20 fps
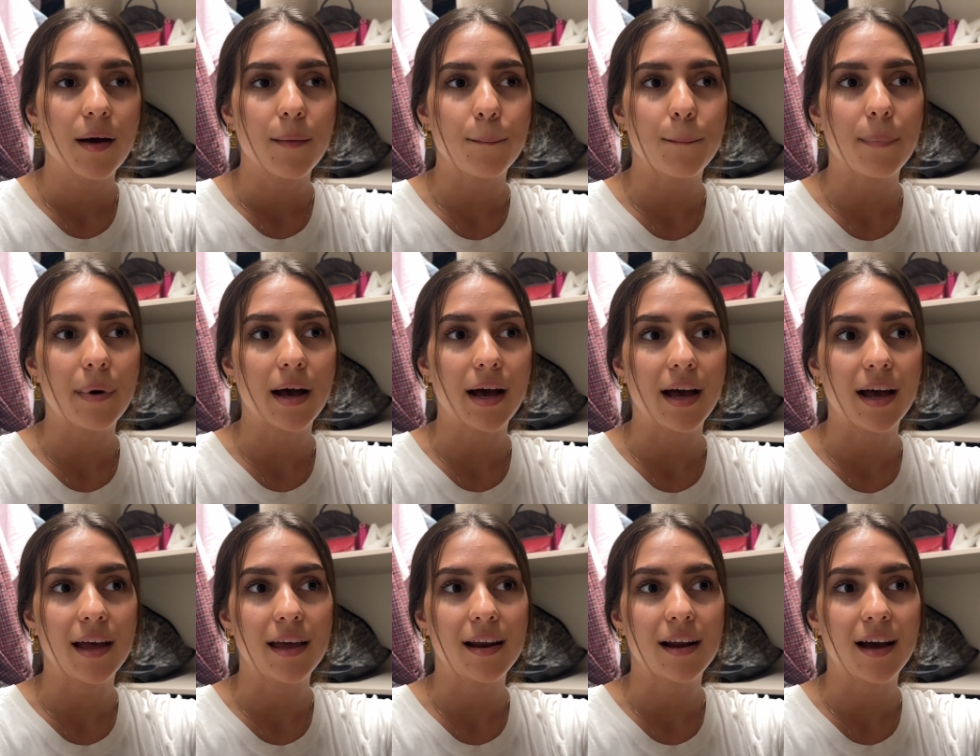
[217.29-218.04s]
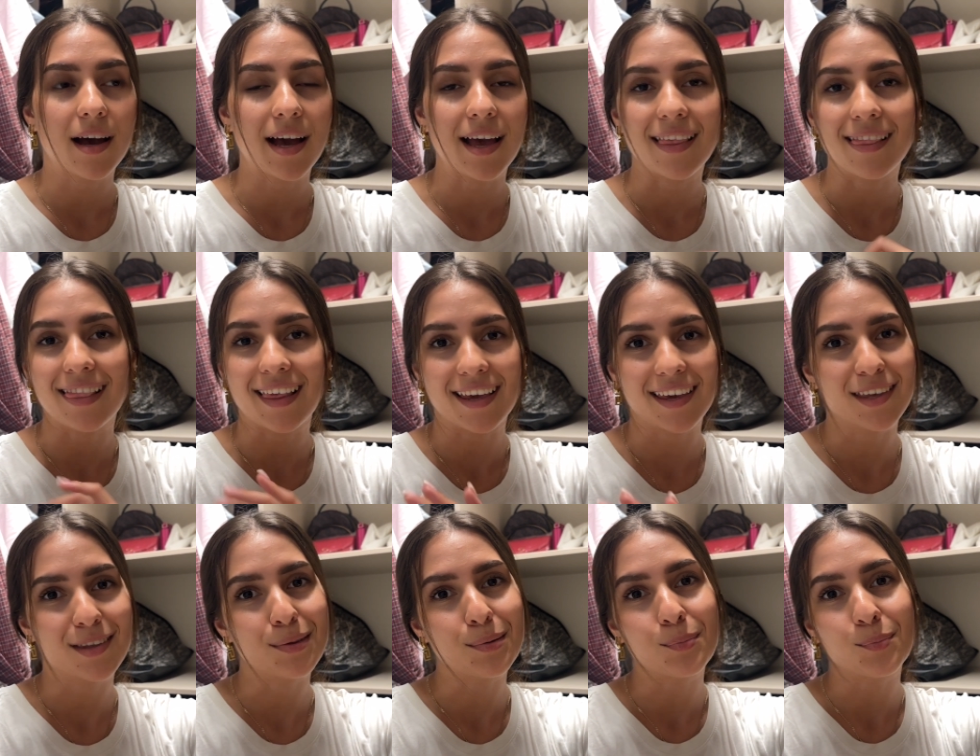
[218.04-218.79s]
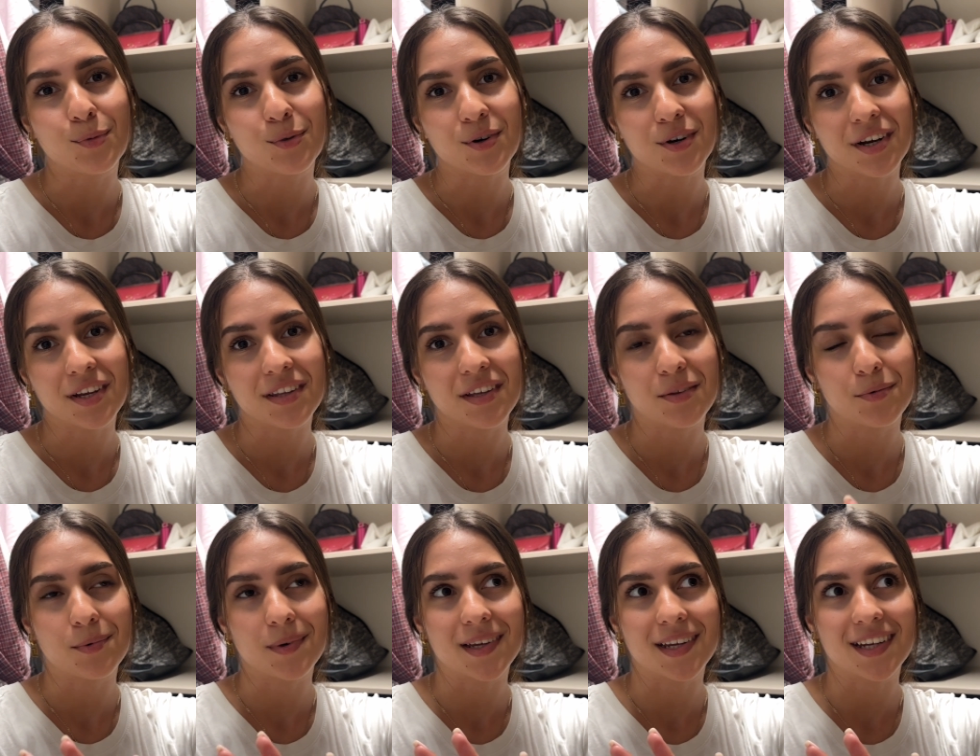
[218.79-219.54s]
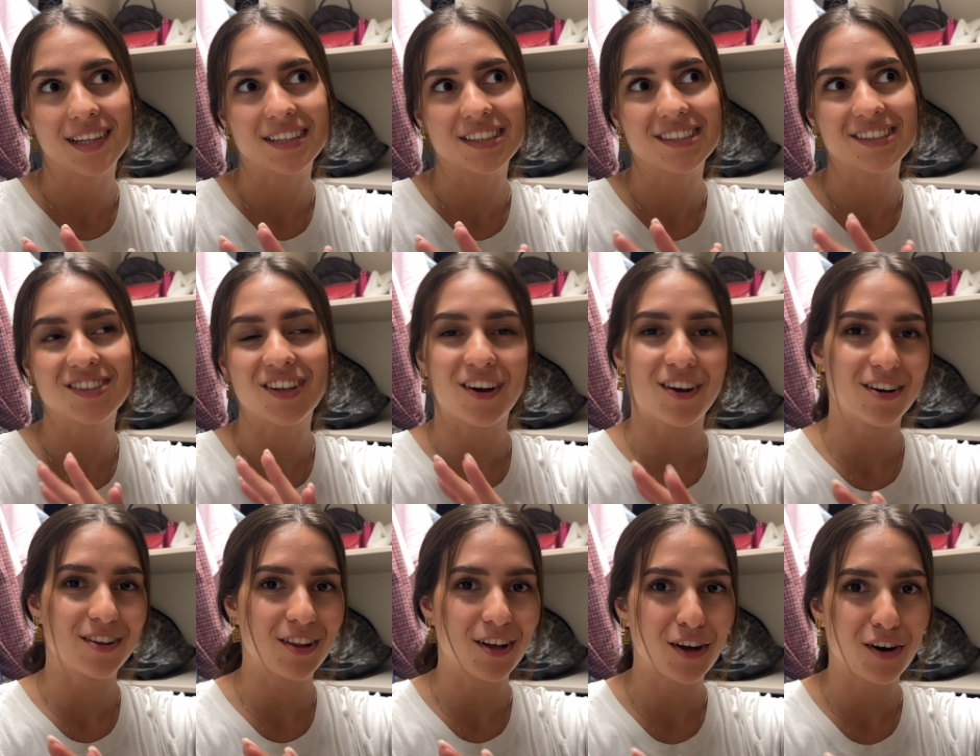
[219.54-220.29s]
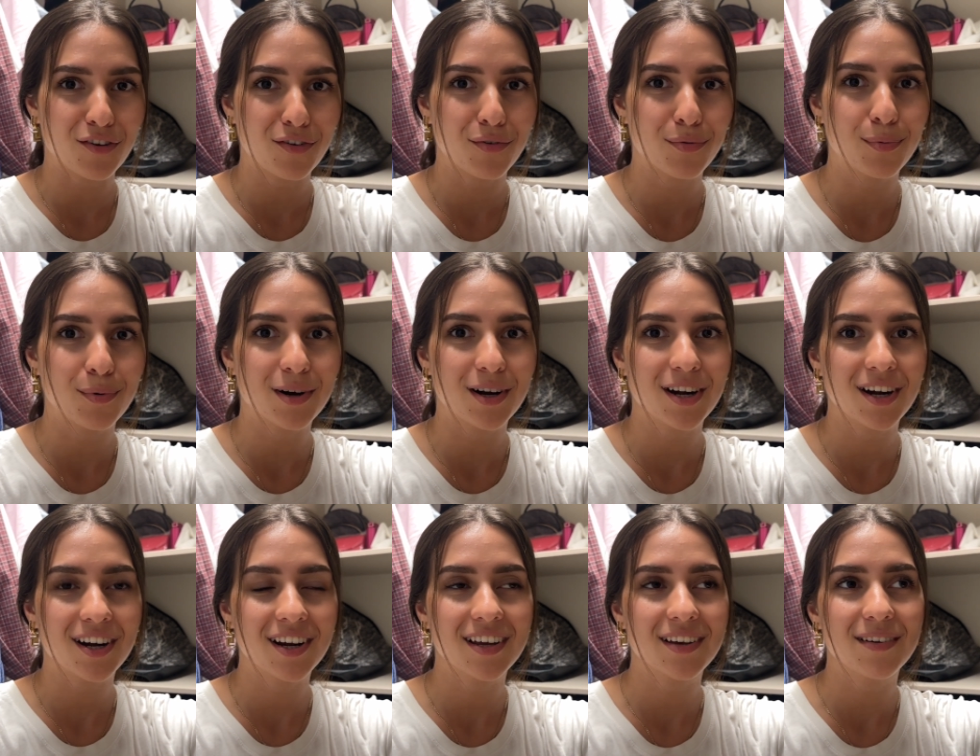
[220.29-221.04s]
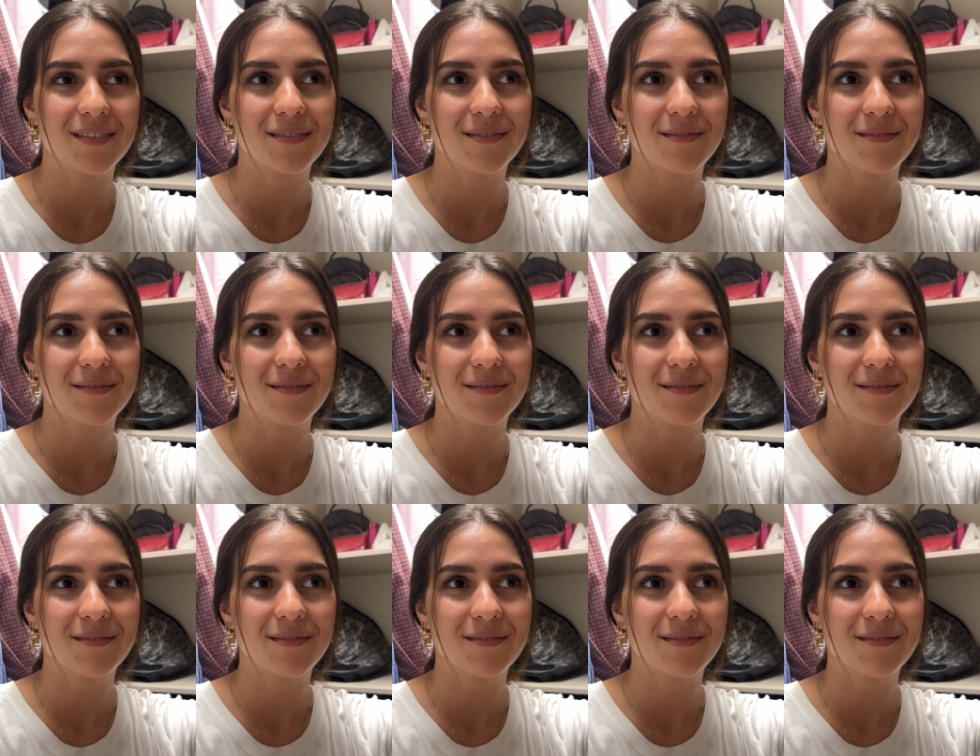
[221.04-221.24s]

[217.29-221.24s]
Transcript: but I like it more than when it's not a lot of work.